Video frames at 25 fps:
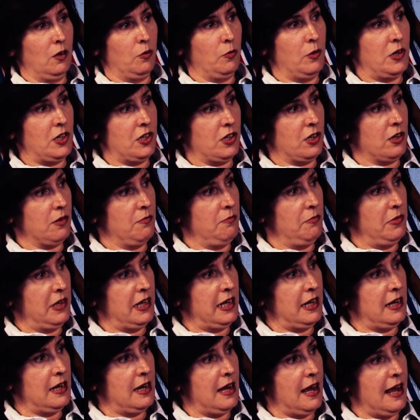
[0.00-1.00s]
which can
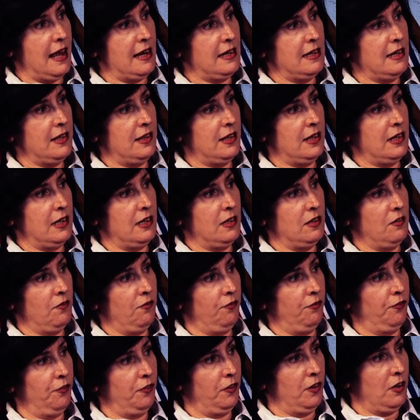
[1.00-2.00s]
be
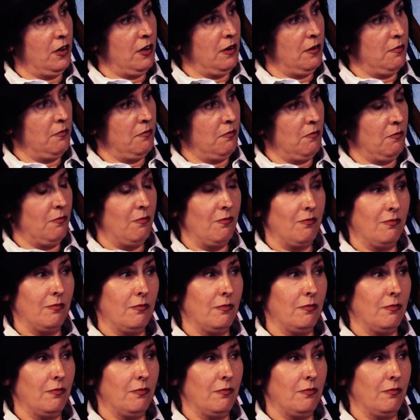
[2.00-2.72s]
anything from